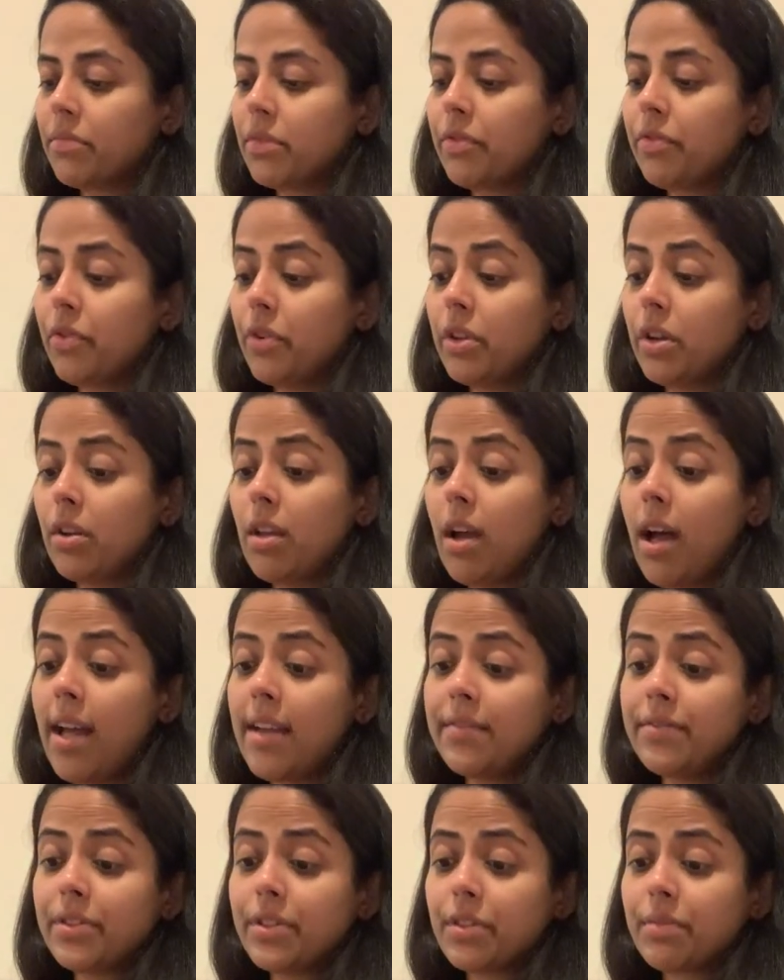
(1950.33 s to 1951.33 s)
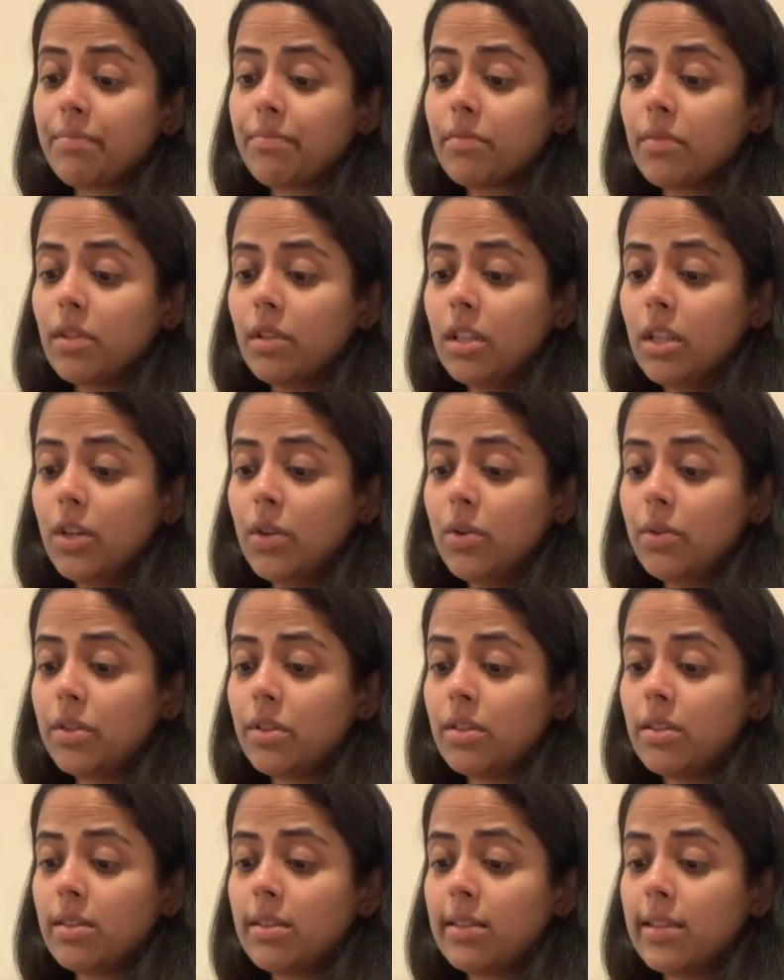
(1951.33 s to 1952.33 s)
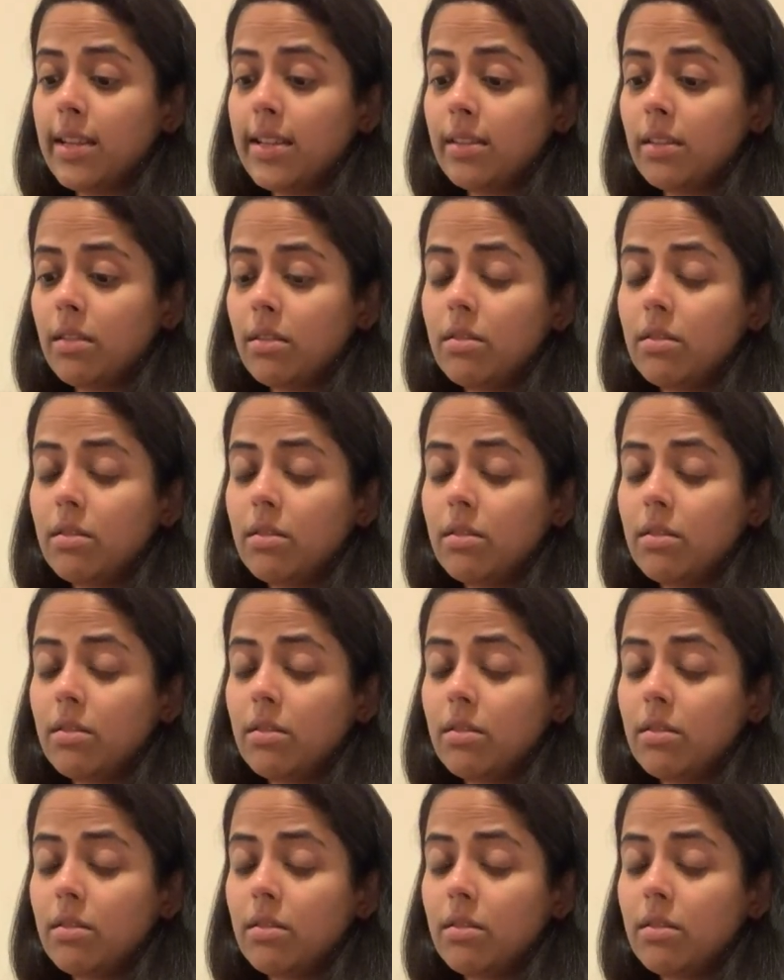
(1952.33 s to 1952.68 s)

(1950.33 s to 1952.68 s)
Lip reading: for their lives. Leo Szilard.